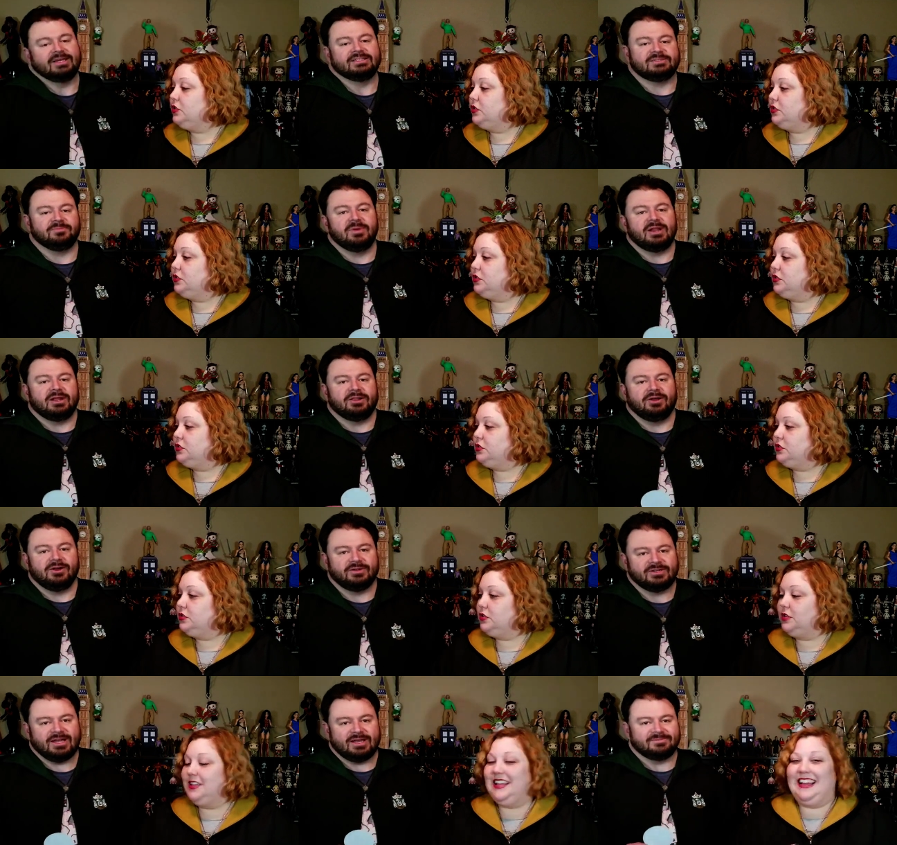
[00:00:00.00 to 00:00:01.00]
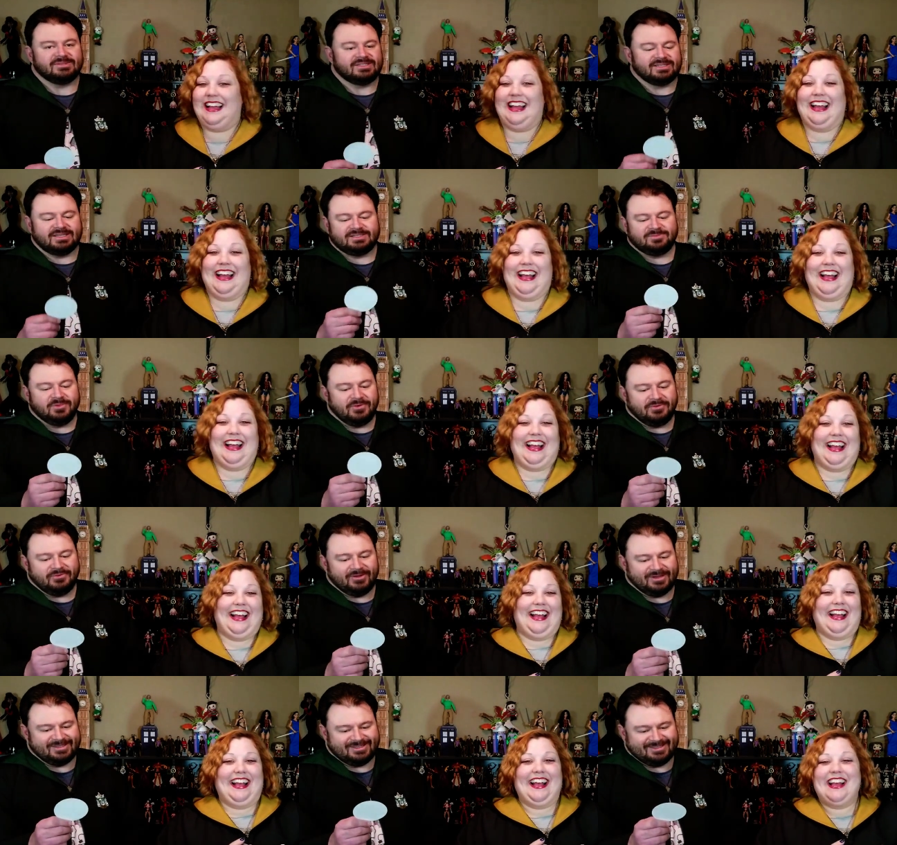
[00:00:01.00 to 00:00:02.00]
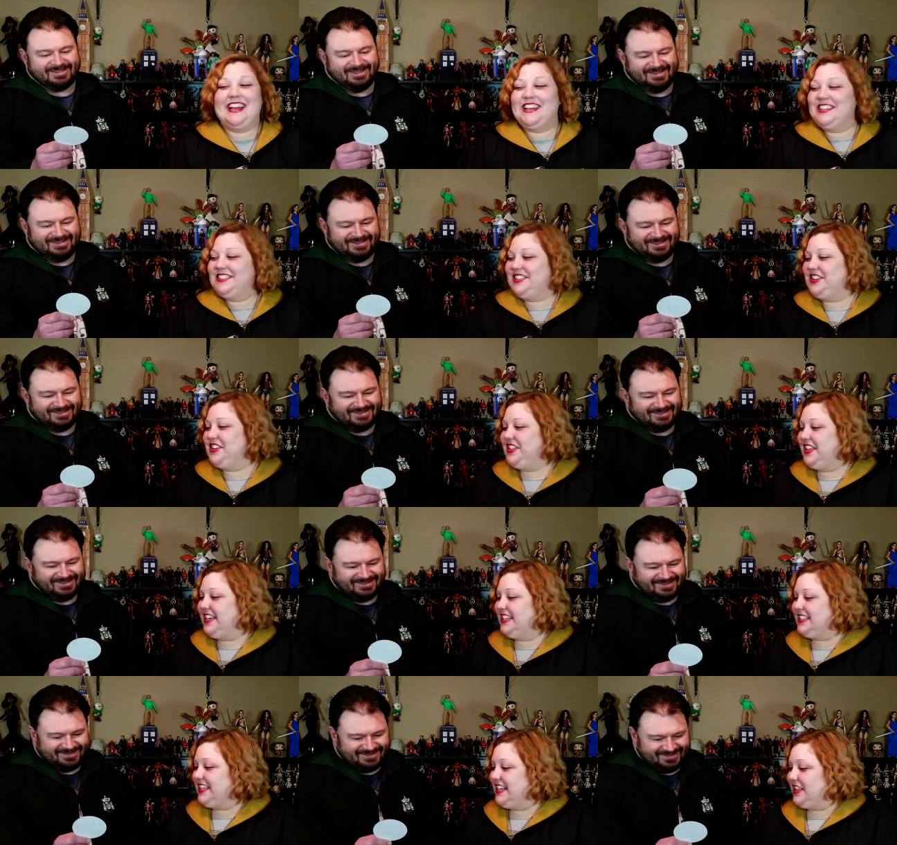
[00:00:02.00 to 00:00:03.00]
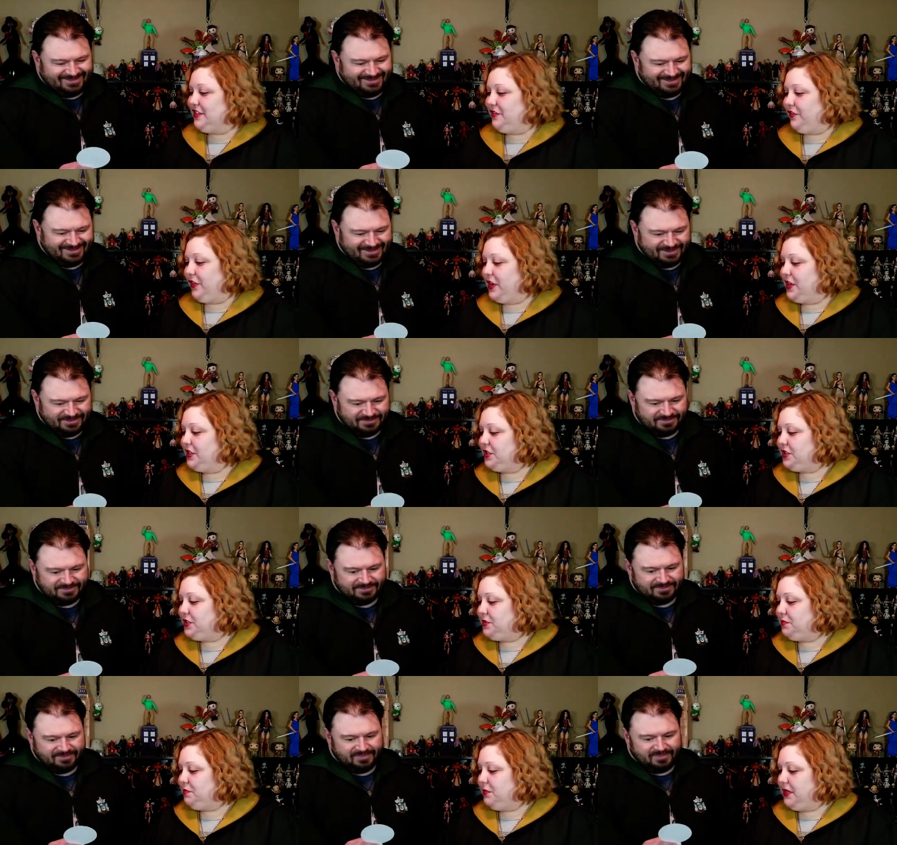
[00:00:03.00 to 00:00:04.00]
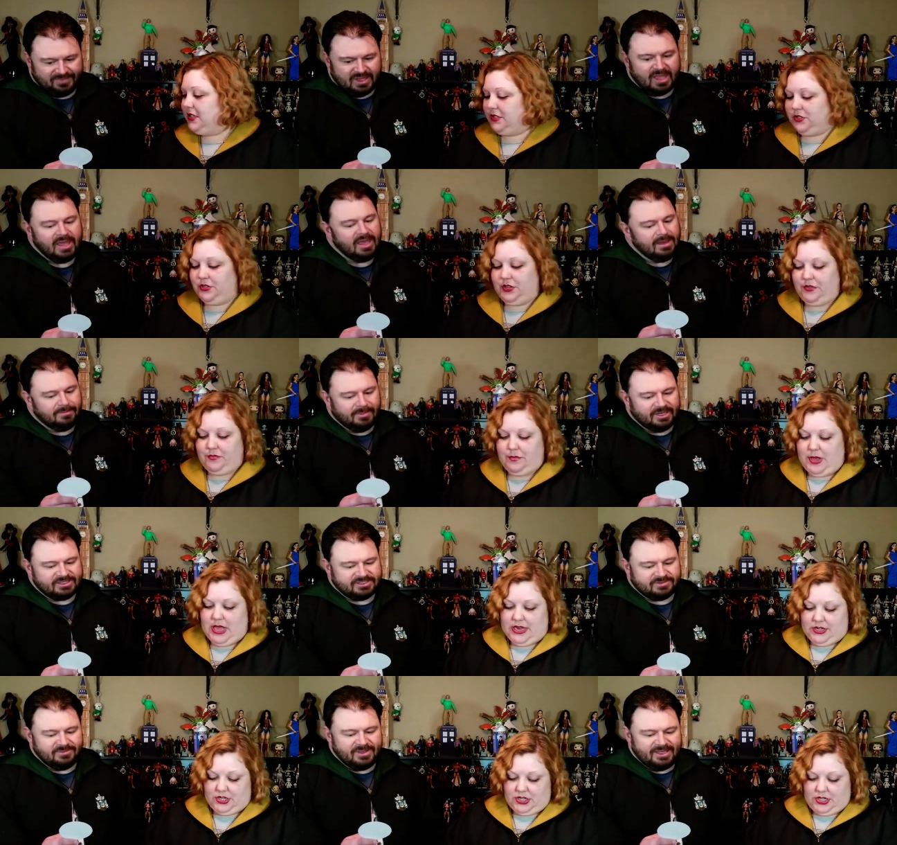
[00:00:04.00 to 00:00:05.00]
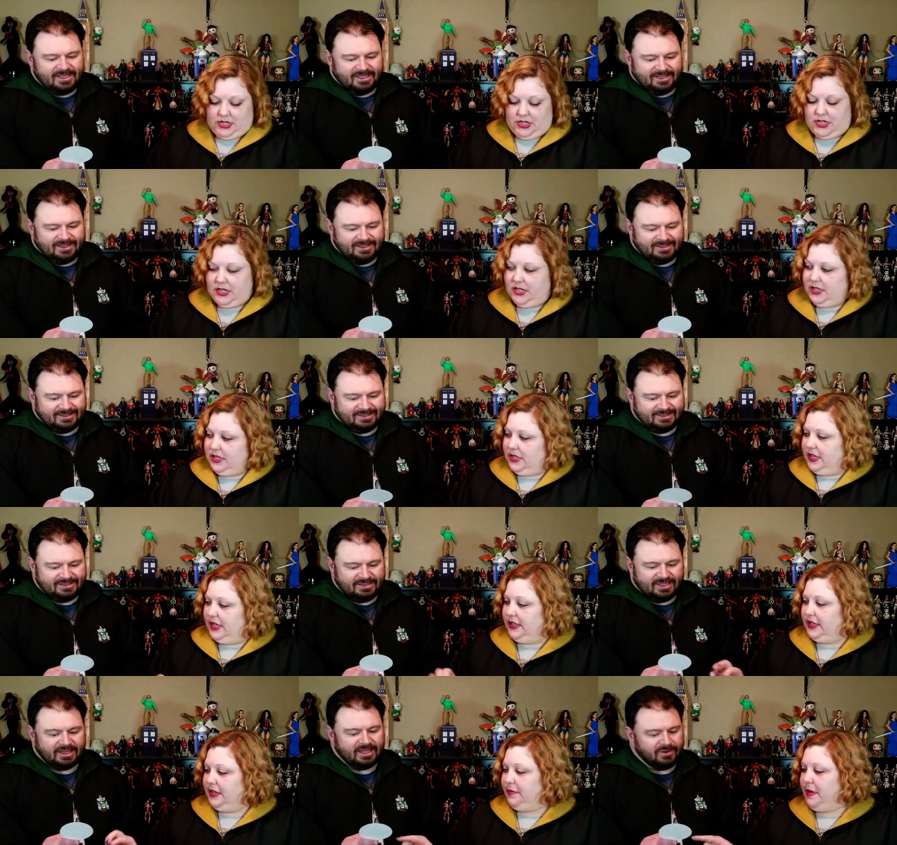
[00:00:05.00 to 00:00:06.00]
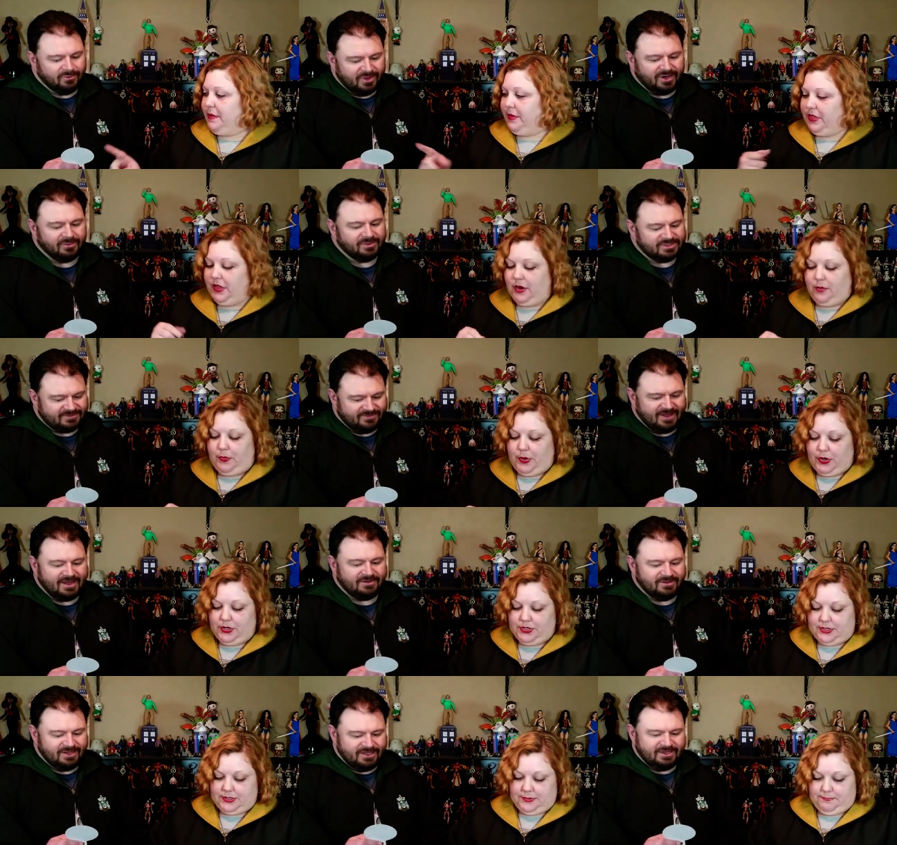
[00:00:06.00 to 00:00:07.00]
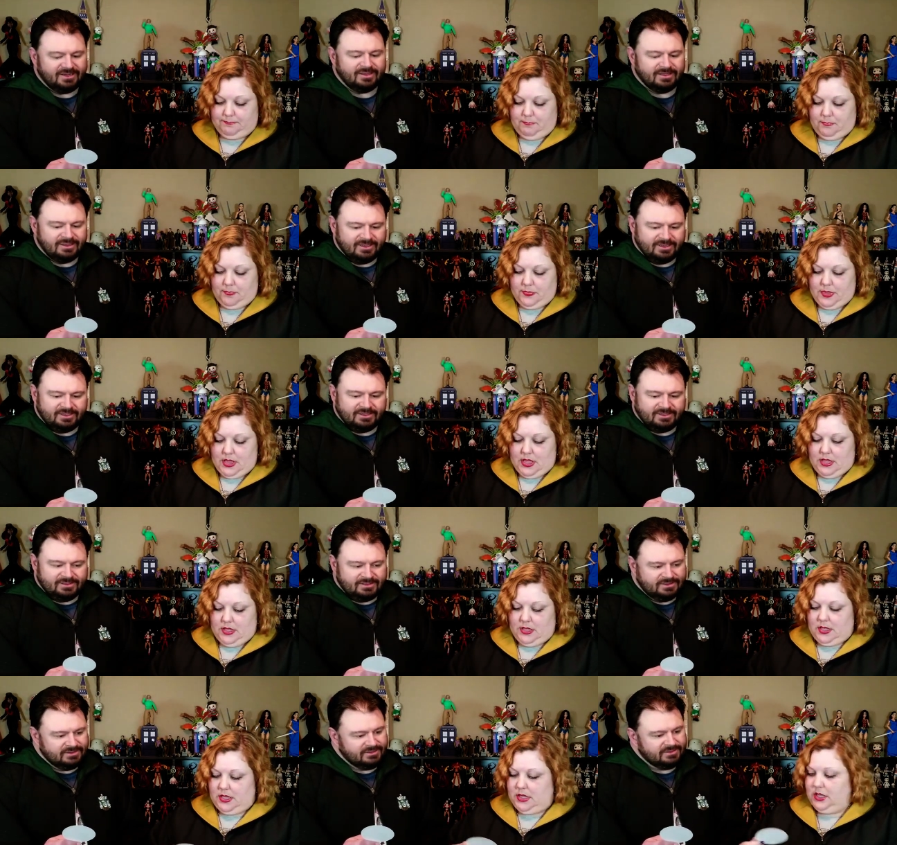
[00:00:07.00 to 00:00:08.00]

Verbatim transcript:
Speaker 1: It's been a long time since I spoke French.
Speaker 2: So do you think it's like the French Ministry
Speaker 1: of Magic? It must be. And like maybe their person.
Speaker 2: And